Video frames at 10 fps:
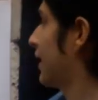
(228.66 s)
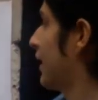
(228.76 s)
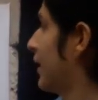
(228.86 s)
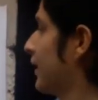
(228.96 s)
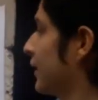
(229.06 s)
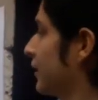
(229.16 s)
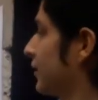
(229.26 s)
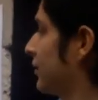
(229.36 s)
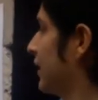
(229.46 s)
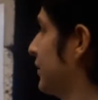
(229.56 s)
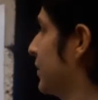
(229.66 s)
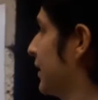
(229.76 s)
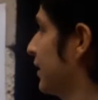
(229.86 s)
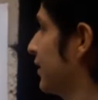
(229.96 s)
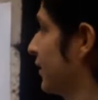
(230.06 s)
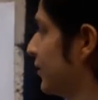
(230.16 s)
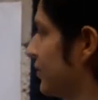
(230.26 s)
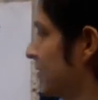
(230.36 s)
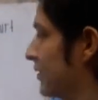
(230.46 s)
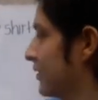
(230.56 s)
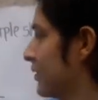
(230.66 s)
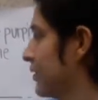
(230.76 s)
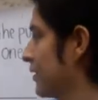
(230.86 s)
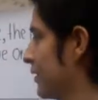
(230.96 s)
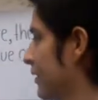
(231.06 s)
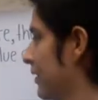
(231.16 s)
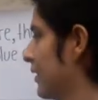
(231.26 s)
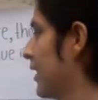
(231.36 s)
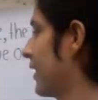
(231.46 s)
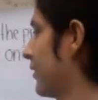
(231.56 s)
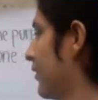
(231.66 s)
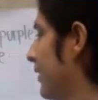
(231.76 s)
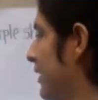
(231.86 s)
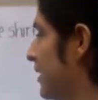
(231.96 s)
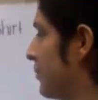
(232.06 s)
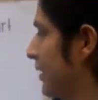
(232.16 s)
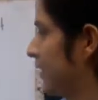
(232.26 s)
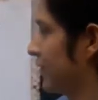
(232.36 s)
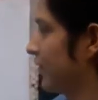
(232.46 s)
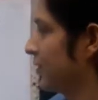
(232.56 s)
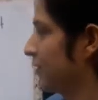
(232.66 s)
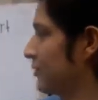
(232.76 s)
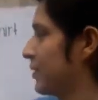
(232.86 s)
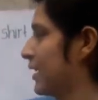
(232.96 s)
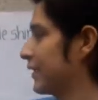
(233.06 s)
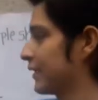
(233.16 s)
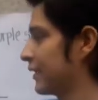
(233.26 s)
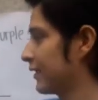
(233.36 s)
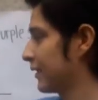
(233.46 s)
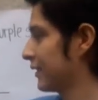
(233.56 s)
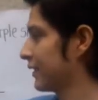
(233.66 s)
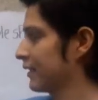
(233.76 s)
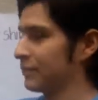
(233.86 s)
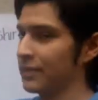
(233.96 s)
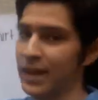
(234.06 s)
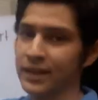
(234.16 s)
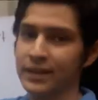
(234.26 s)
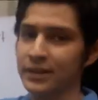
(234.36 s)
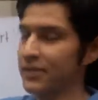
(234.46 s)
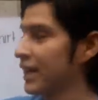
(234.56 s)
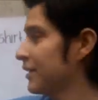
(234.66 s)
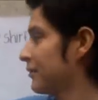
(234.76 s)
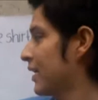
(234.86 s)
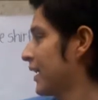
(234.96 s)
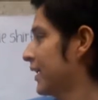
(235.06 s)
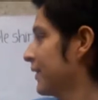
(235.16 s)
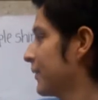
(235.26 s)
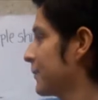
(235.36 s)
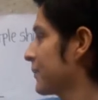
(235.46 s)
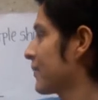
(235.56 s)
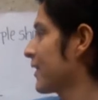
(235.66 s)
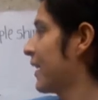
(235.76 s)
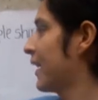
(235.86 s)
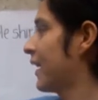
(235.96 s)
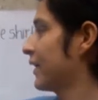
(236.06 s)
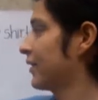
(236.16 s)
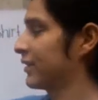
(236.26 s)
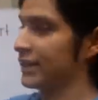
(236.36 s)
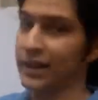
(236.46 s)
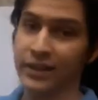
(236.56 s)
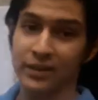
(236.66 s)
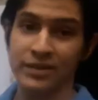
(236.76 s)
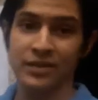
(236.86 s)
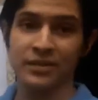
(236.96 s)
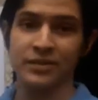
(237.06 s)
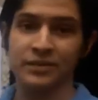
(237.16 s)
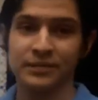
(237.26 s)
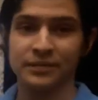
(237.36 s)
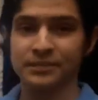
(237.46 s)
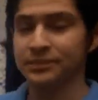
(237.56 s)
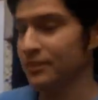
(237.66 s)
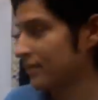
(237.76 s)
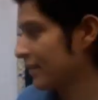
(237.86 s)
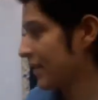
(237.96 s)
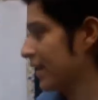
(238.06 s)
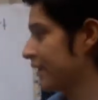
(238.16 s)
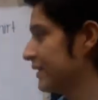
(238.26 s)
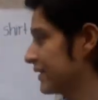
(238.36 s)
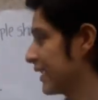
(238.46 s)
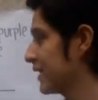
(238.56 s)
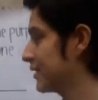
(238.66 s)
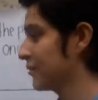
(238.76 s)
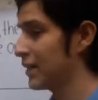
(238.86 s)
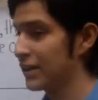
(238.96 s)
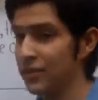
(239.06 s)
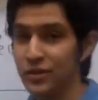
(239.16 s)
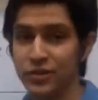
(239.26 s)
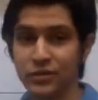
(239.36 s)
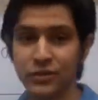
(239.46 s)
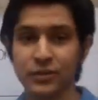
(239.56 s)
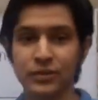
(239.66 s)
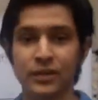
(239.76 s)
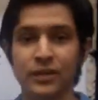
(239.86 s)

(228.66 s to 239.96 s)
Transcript: an independent clause, and another independent clause, but divided by a coordinate conjunction. In this case, we are going to